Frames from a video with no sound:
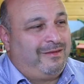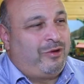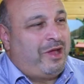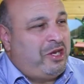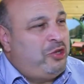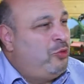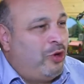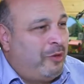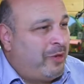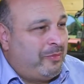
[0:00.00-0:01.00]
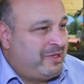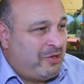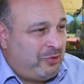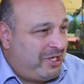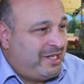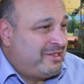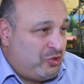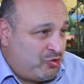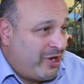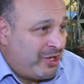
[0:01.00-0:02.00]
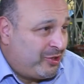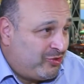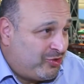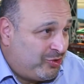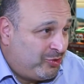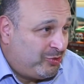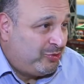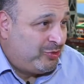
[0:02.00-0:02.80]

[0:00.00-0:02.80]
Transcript: Well, how do you warm up? Is that what it is, a drink or two?